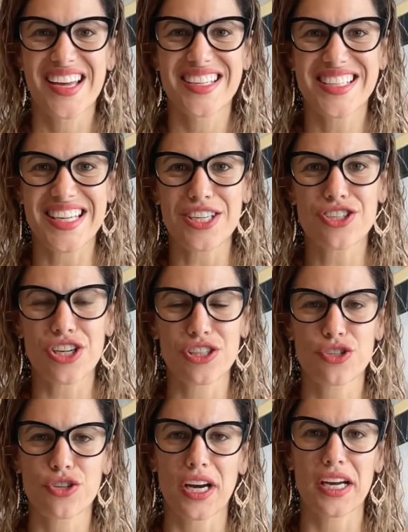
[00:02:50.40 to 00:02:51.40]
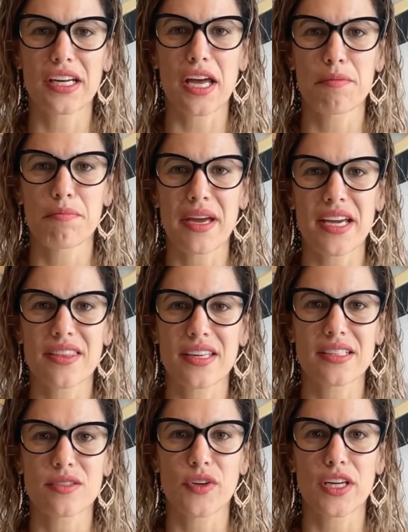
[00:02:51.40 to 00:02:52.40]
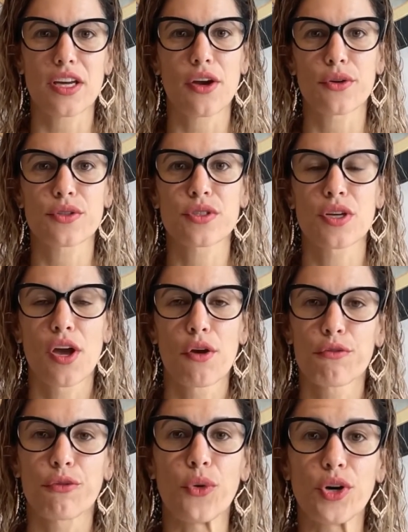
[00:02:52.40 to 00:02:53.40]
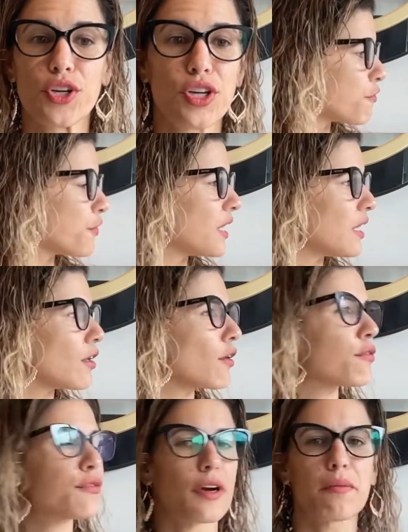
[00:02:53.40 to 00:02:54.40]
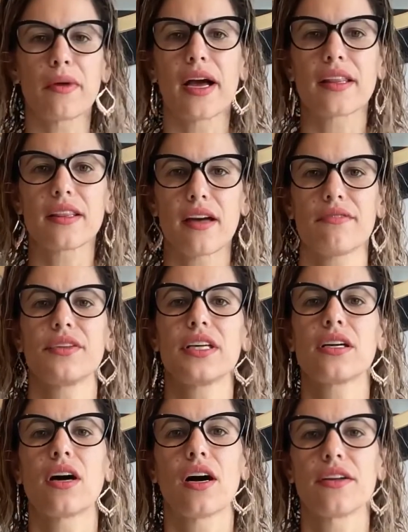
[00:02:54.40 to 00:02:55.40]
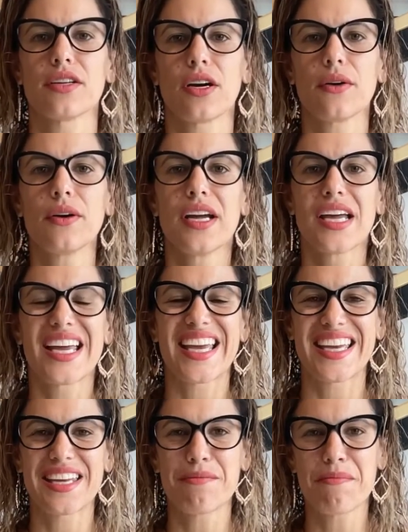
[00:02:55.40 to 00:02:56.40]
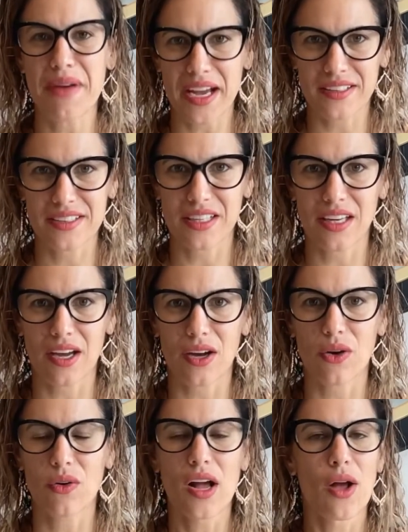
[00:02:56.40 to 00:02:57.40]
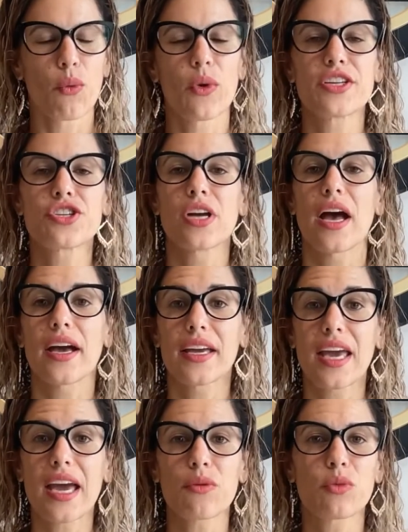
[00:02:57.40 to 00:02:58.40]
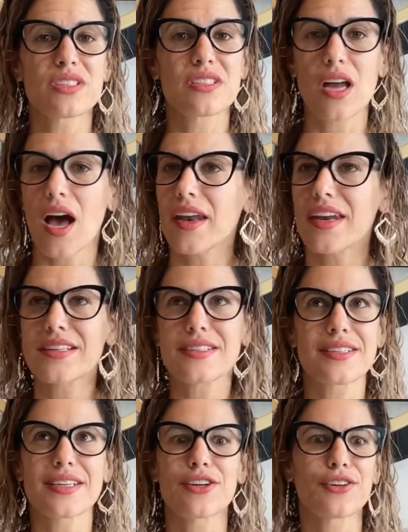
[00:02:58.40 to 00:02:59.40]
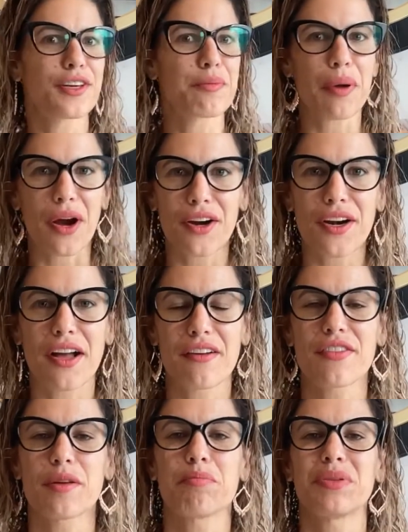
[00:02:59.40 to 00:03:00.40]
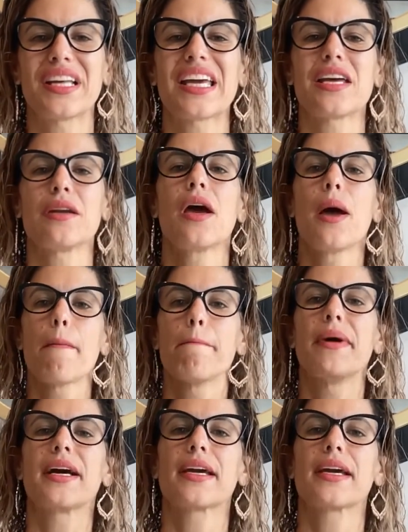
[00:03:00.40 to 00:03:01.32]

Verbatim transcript: teach and train and make these videos for you here from my lovely condo in Mexico, which again was not necessarily part of the plan, but